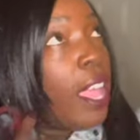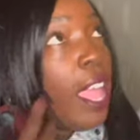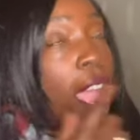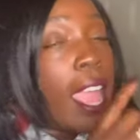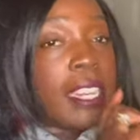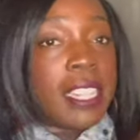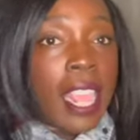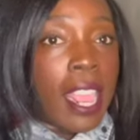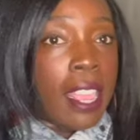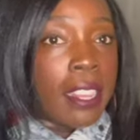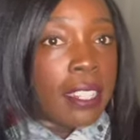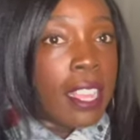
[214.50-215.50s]
a
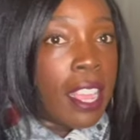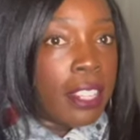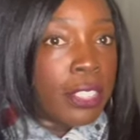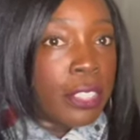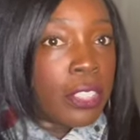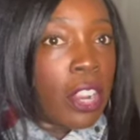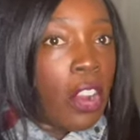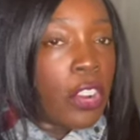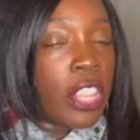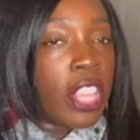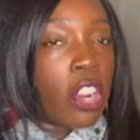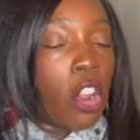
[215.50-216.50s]
tan colored
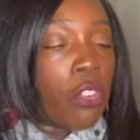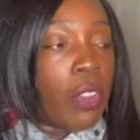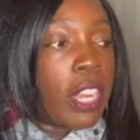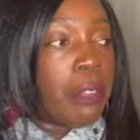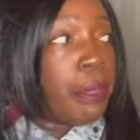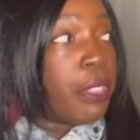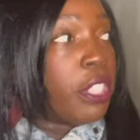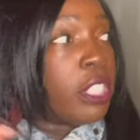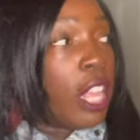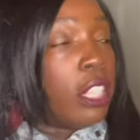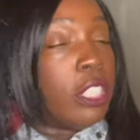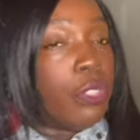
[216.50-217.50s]
cardigan already, but the
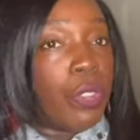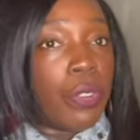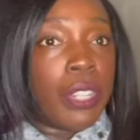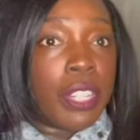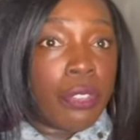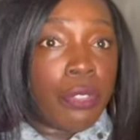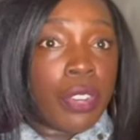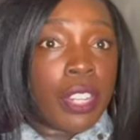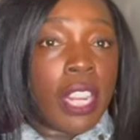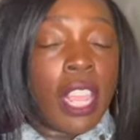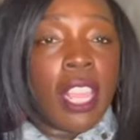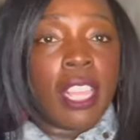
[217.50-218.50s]
style is very different.
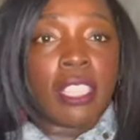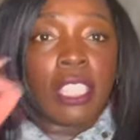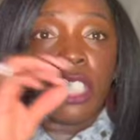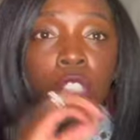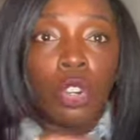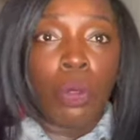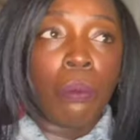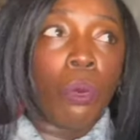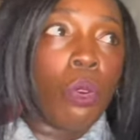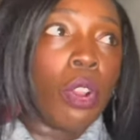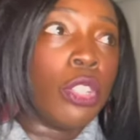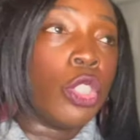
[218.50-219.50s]
It's a little
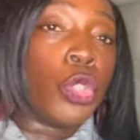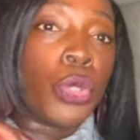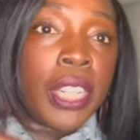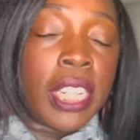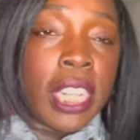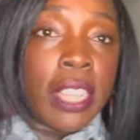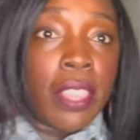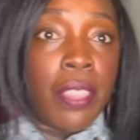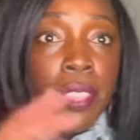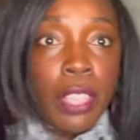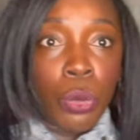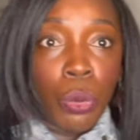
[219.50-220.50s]
more trendy than
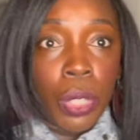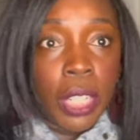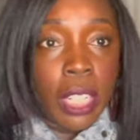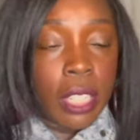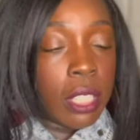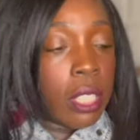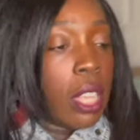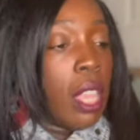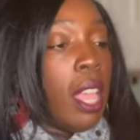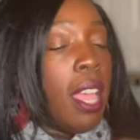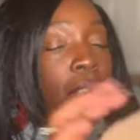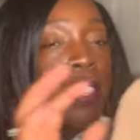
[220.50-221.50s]
this one is.
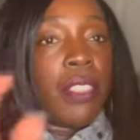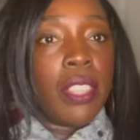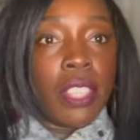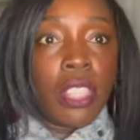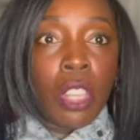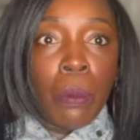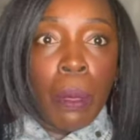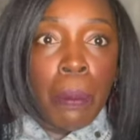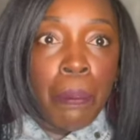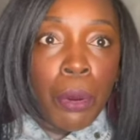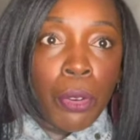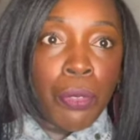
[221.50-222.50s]
I think this is gonna be
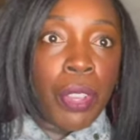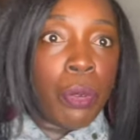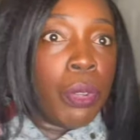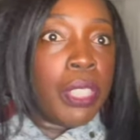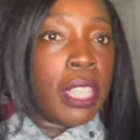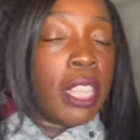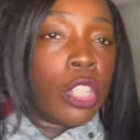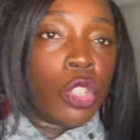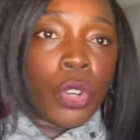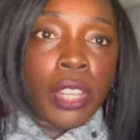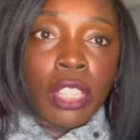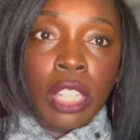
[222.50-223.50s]
perfect, once again, to
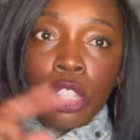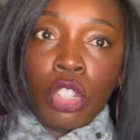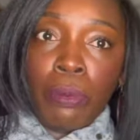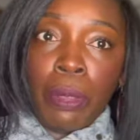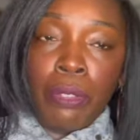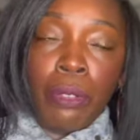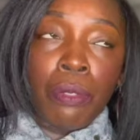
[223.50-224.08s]
transition me from